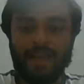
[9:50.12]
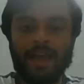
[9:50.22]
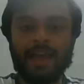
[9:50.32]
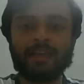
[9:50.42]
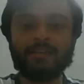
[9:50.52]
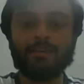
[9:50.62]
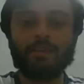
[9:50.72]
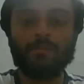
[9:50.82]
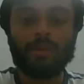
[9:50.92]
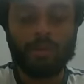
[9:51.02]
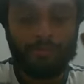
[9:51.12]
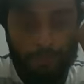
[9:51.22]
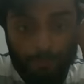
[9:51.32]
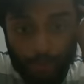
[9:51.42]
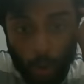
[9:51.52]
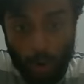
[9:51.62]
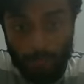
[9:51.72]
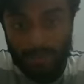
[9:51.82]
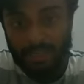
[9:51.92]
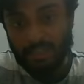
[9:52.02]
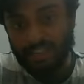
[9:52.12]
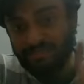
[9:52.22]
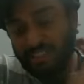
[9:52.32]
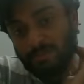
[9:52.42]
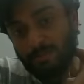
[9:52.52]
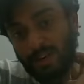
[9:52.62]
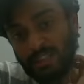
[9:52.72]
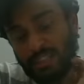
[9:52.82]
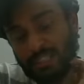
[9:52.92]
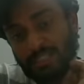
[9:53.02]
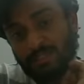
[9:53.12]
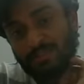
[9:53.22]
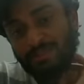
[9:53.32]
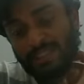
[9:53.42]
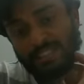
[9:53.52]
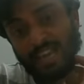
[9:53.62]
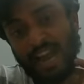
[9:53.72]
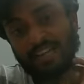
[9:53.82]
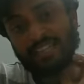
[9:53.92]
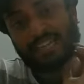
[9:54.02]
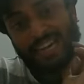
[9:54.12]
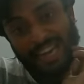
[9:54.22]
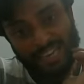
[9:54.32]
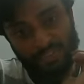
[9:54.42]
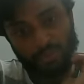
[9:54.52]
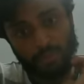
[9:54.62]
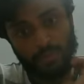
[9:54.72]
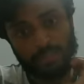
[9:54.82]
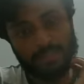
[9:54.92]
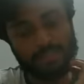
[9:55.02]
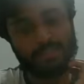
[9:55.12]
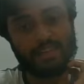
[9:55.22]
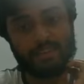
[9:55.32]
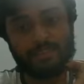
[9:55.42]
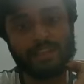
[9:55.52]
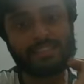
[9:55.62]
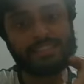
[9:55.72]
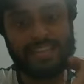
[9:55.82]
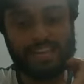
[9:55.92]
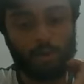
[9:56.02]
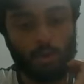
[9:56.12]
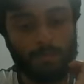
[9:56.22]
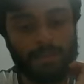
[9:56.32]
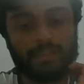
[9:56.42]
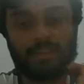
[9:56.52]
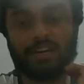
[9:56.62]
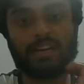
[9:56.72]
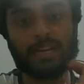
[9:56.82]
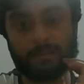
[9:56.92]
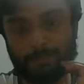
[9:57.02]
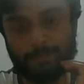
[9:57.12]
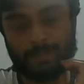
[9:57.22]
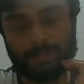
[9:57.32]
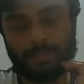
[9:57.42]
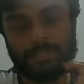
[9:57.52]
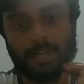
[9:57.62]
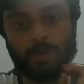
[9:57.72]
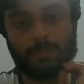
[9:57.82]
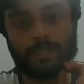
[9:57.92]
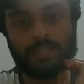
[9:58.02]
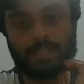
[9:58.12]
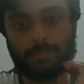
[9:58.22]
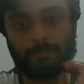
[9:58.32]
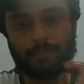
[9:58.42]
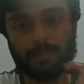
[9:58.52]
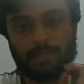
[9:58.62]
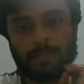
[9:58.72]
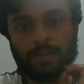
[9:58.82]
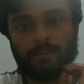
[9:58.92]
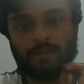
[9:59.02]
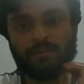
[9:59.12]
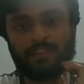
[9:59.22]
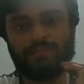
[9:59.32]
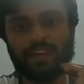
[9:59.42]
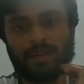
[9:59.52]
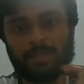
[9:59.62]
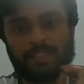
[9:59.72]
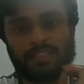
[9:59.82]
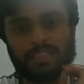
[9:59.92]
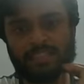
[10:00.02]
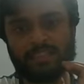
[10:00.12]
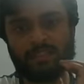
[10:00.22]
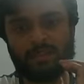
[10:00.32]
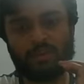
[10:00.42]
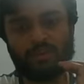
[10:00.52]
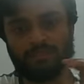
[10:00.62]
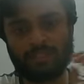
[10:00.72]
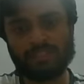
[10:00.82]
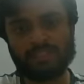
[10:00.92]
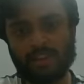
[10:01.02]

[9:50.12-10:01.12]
and one of the prominent leftist parties which had raised during this time was Jacobin Club. Jacobin Club. One of the famous leader of this